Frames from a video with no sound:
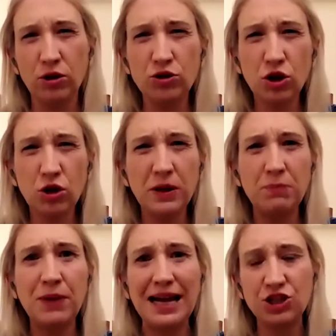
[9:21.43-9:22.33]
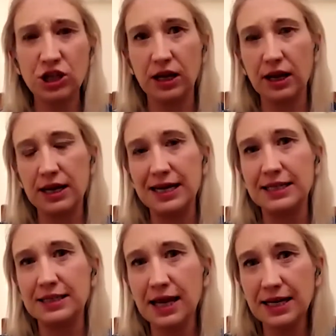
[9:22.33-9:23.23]
who's going to be passionate and
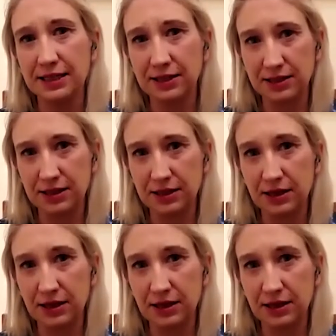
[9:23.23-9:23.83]
excited